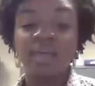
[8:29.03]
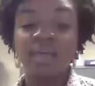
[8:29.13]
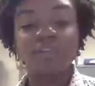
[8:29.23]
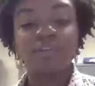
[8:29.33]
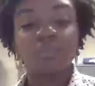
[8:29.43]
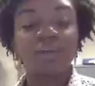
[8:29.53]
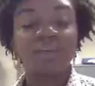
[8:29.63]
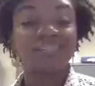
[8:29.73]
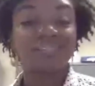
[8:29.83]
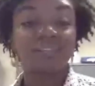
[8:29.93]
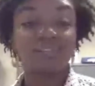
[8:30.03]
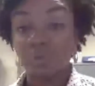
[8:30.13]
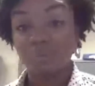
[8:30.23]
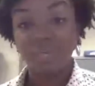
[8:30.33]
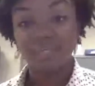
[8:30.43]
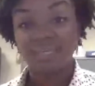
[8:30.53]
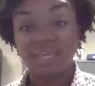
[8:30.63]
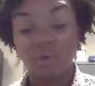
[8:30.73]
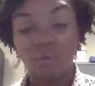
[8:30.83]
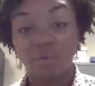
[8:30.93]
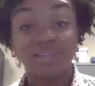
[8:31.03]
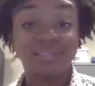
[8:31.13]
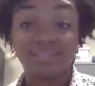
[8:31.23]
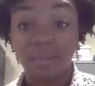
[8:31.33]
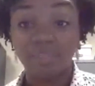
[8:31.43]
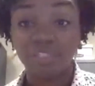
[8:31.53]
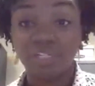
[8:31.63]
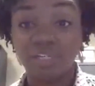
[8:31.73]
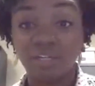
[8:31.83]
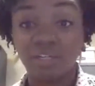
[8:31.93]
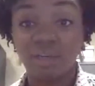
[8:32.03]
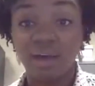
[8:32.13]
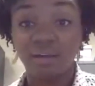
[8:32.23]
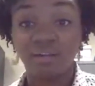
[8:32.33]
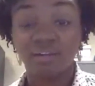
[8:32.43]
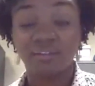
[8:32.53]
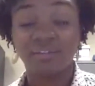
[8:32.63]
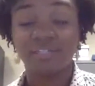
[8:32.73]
they're in the process of remaking or establishing a lot of